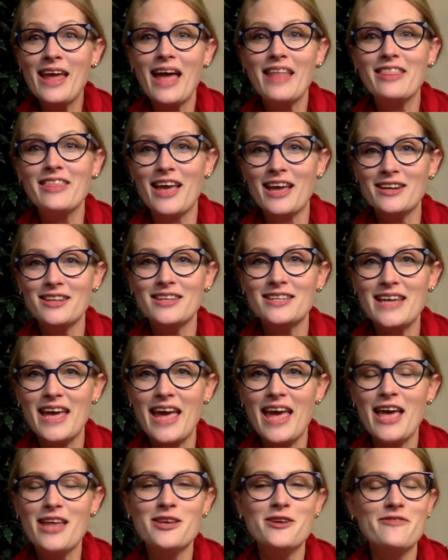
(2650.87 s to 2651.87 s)
at the end of the
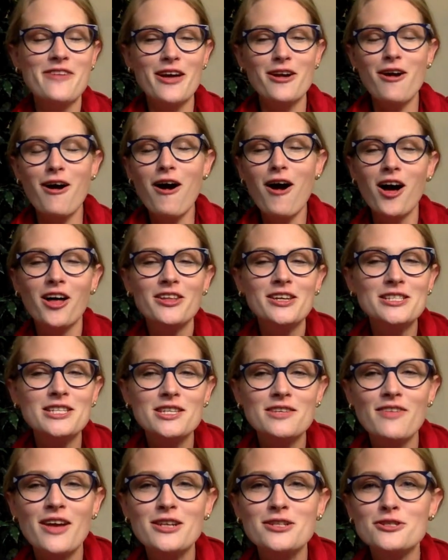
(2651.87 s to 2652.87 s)
day and you've had all these
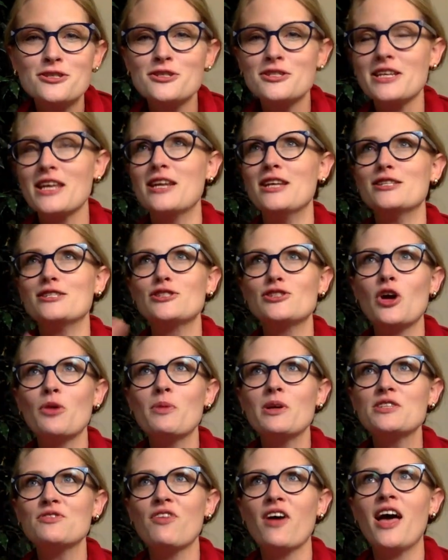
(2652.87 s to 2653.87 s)
adventures and it's so
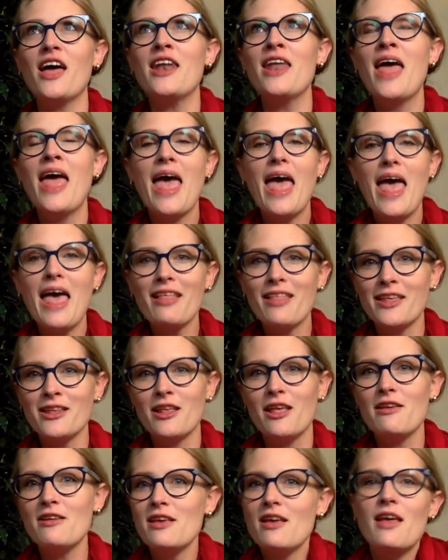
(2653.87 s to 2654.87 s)
much fun, and
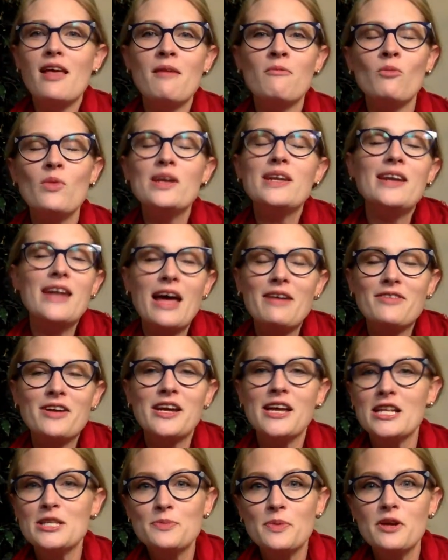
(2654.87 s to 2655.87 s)
we didn't have our
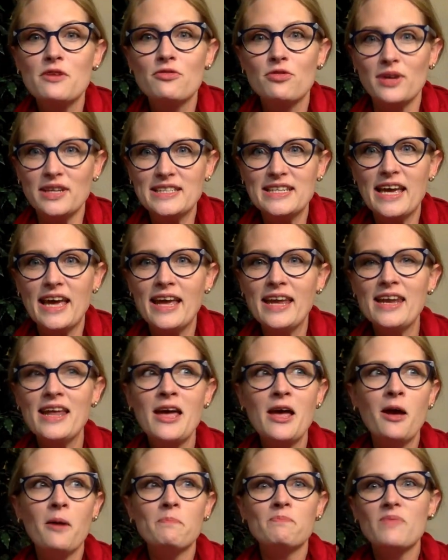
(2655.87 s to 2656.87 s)
kids, but if we did,
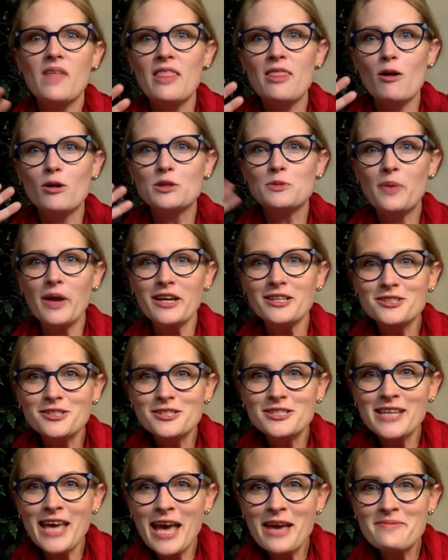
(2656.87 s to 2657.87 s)
and those
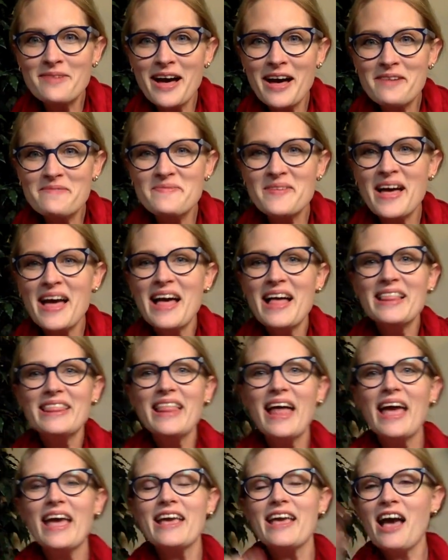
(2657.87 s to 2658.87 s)
pictures came up,
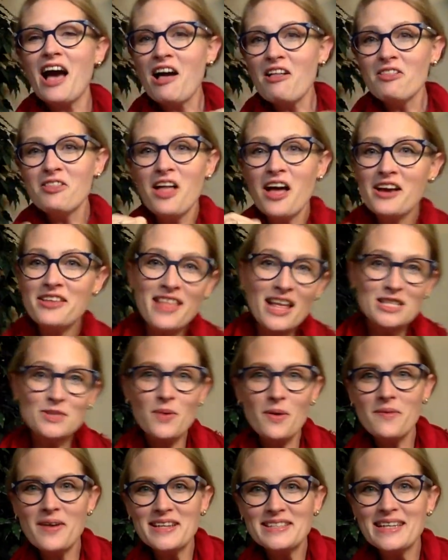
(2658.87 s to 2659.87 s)
like, oh, look, that's
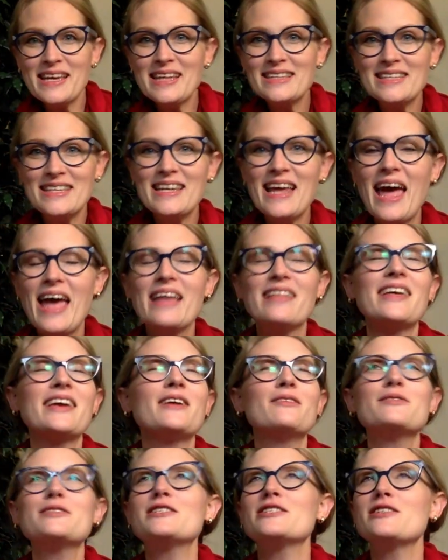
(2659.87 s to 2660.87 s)
what we did today. Like,
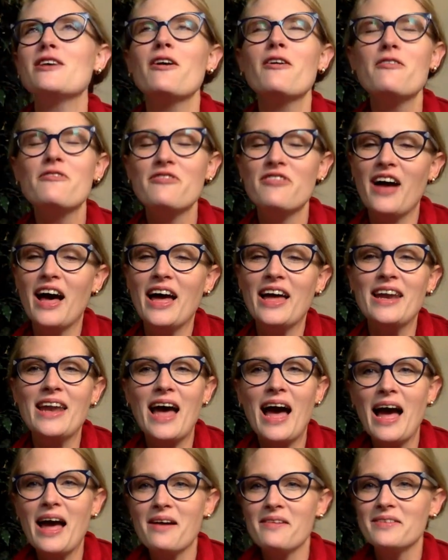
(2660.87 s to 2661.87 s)
it was so fun.
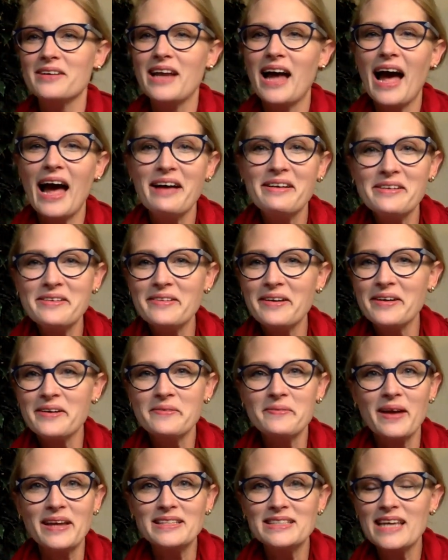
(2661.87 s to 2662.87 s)
I would highly
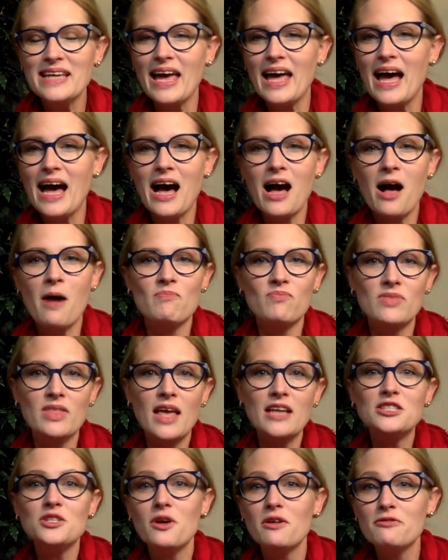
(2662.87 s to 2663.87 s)
recommend it.
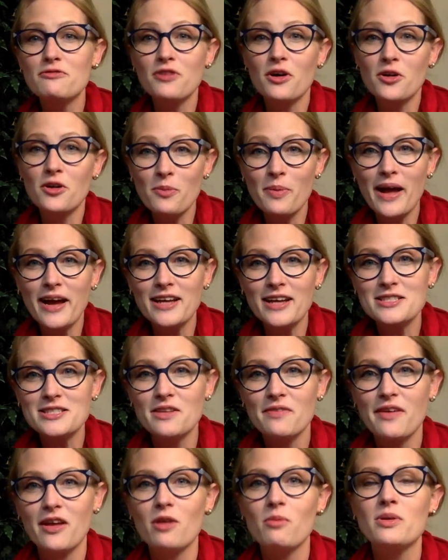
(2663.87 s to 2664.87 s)
They do have photo packages
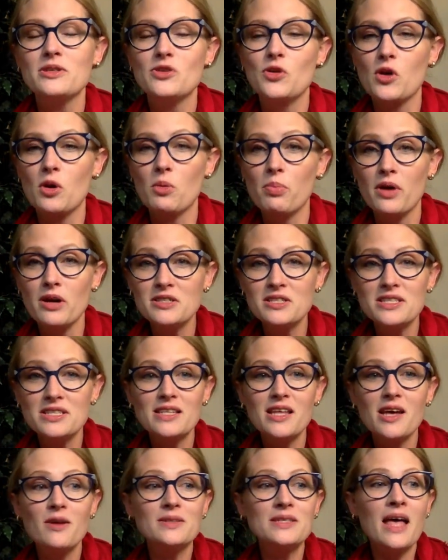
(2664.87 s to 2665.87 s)
available, so you can purchase
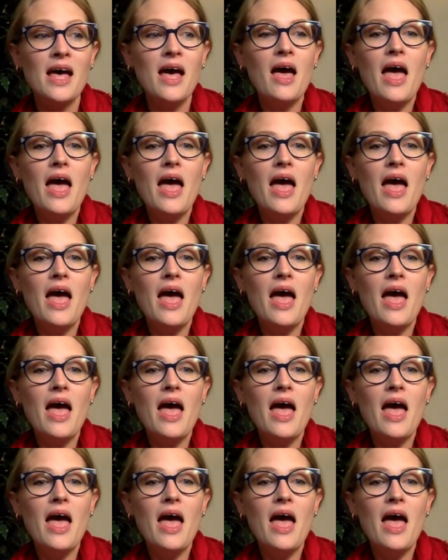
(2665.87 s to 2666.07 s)
those,